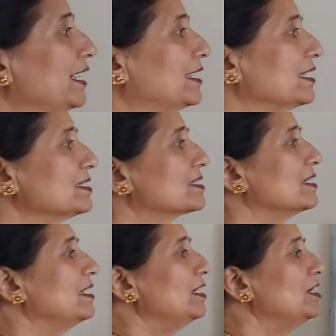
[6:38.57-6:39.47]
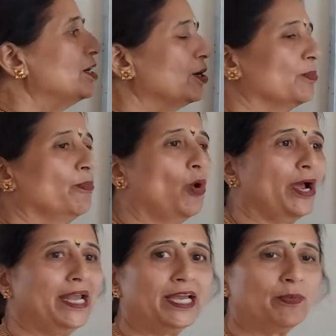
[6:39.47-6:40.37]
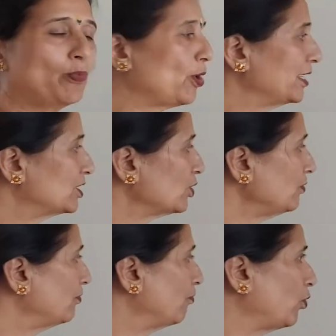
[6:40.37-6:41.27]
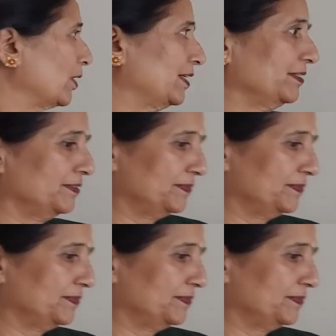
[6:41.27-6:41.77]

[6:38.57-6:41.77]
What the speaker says: it is the boiling point of water.